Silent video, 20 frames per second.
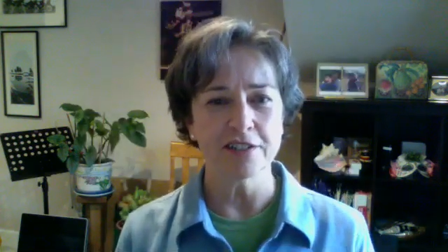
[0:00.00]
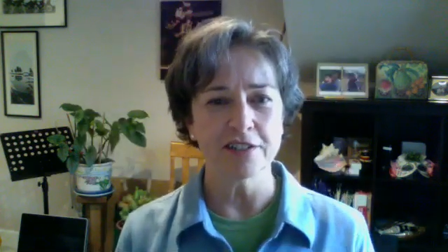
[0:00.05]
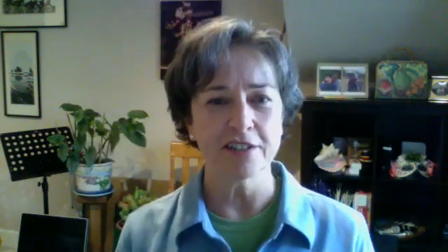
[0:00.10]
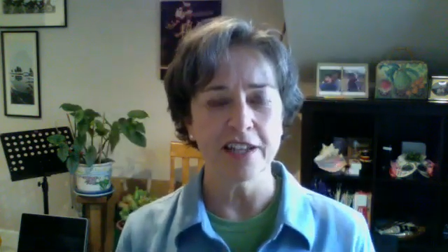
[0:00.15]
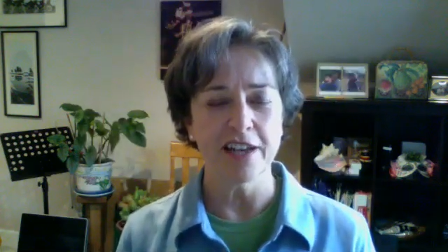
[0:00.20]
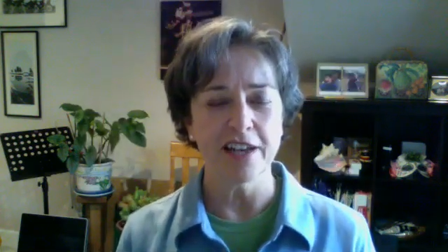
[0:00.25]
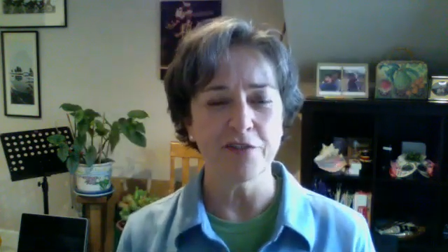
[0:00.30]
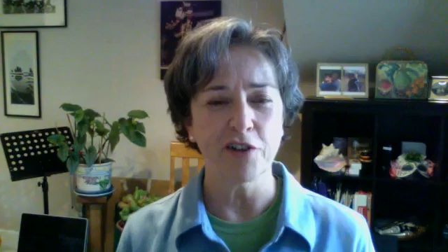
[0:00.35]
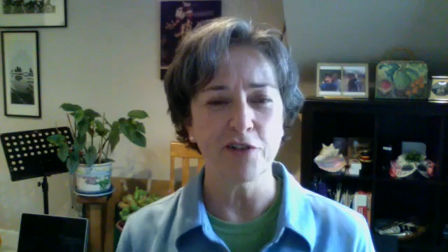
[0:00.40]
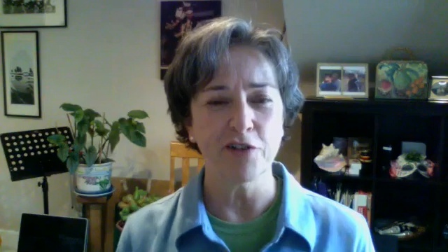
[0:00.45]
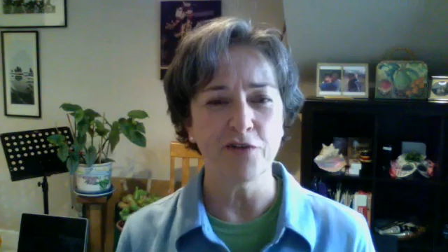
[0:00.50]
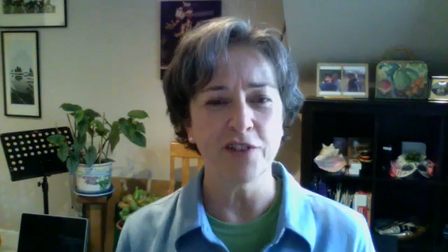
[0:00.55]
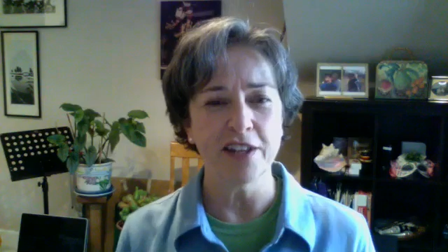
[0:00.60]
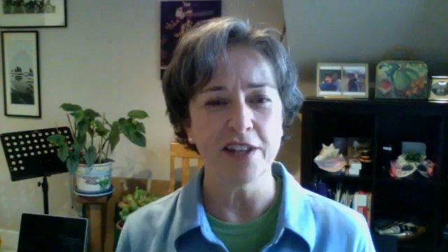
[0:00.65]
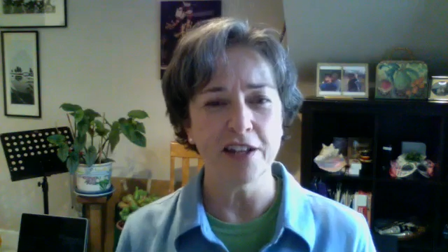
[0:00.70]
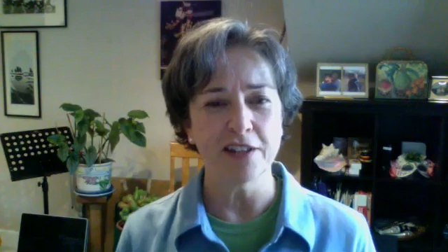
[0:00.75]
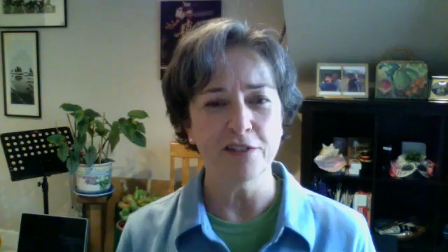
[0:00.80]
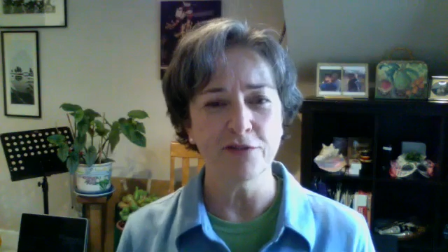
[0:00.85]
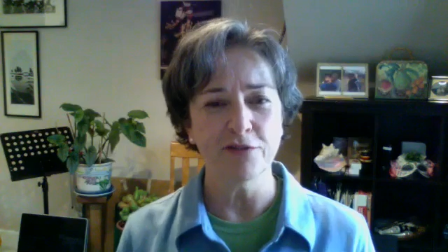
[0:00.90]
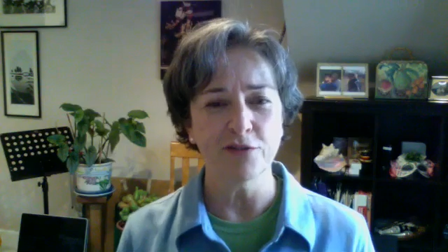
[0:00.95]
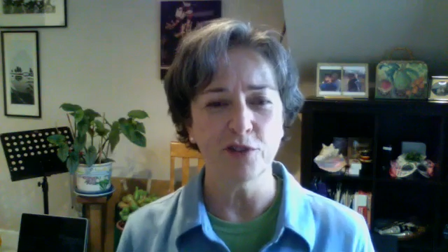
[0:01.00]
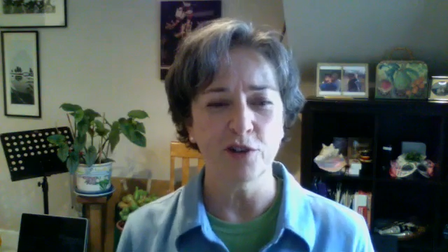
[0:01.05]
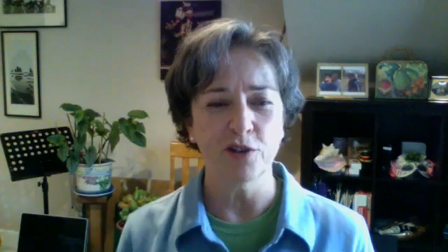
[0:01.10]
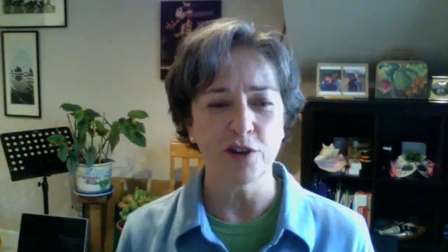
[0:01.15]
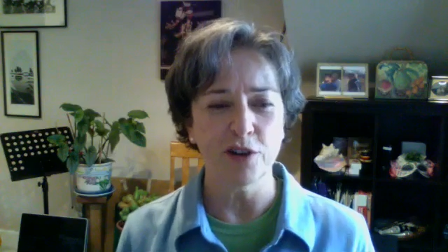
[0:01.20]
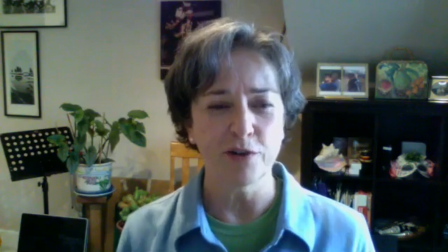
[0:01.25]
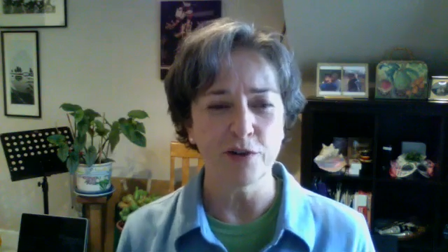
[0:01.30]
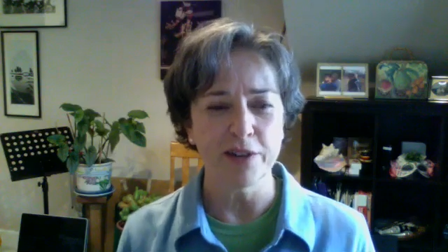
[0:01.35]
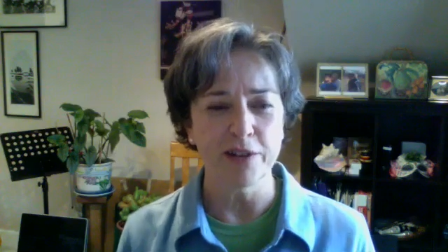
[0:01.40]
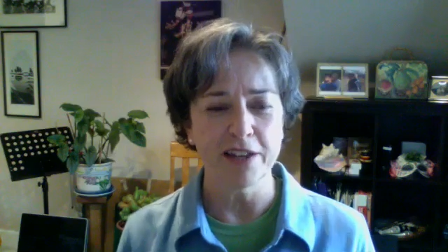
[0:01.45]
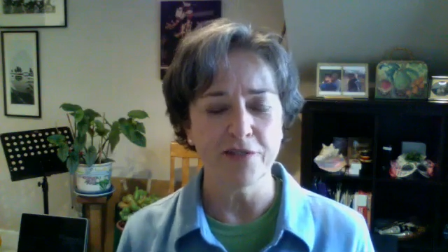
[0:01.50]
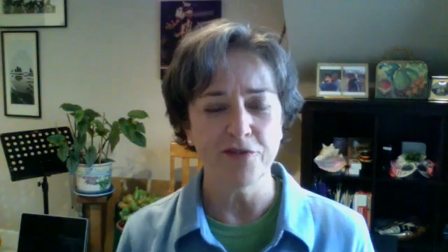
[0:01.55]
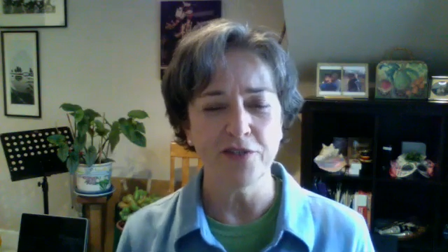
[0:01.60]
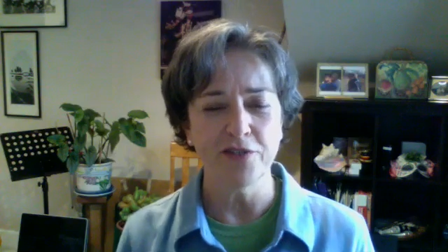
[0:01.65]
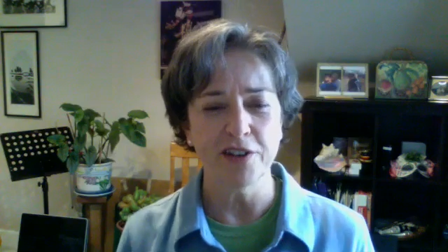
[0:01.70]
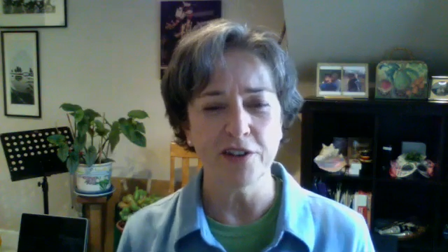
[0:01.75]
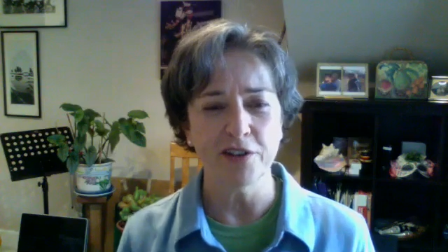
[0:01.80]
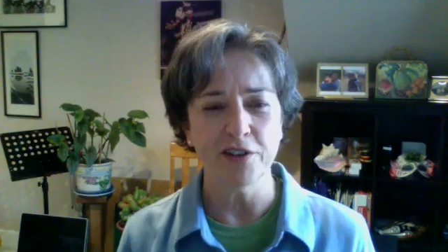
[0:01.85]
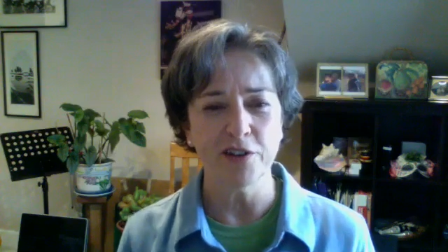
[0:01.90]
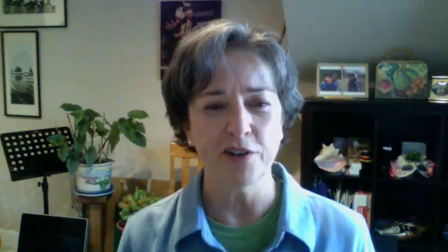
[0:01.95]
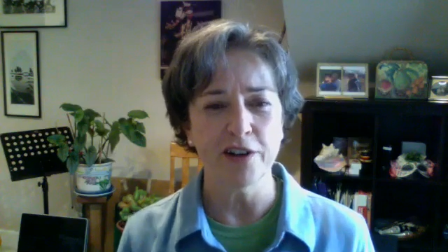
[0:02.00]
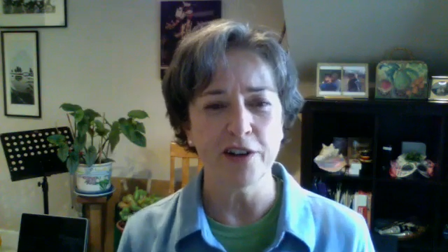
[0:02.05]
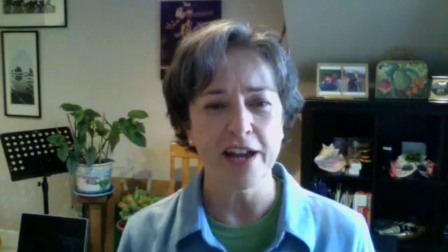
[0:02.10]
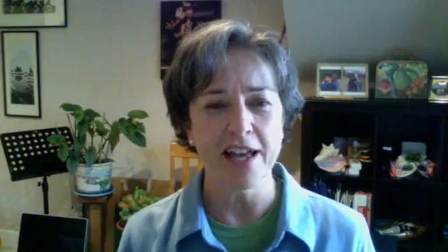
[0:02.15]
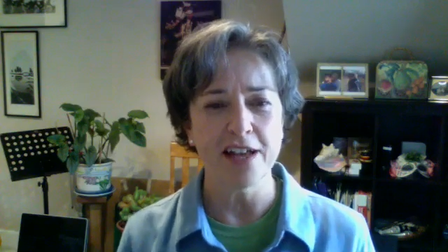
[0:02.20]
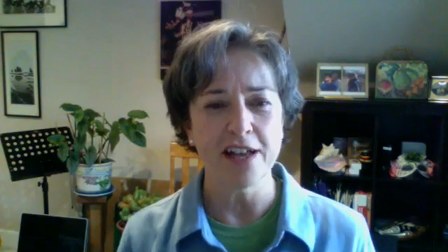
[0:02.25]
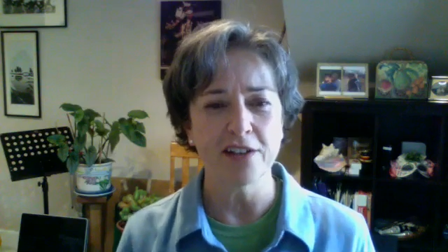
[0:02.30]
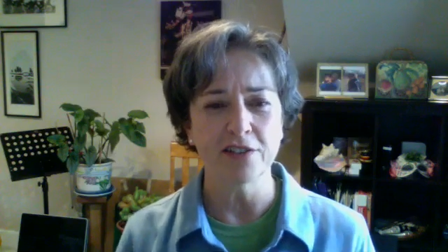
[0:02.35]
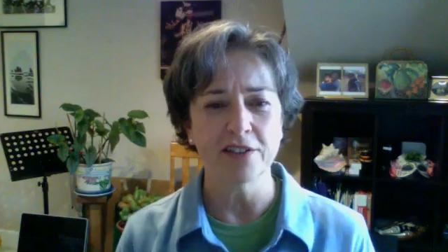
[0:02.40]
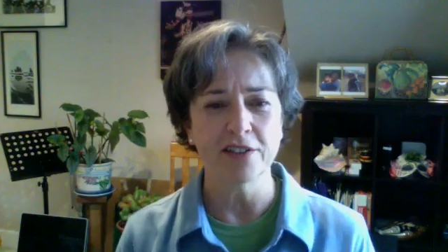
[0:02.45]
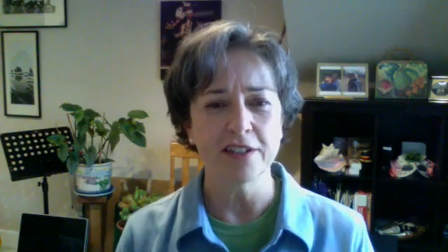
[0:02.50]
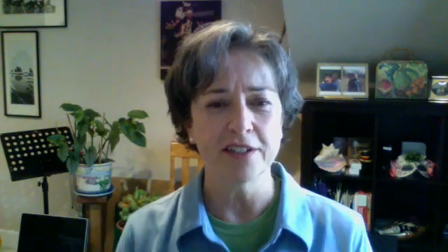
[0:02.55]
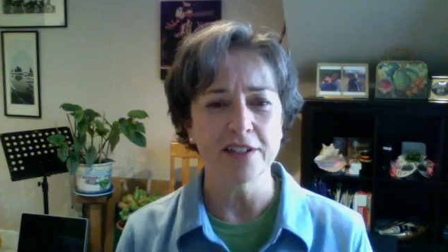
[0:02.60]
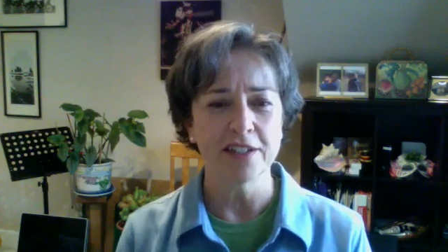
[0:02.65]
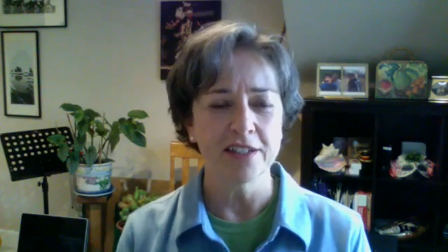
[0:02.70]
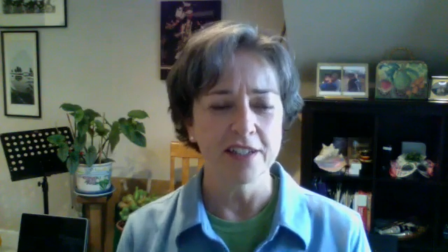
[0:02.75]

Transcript: have our feet on the floor, we can feel the ground.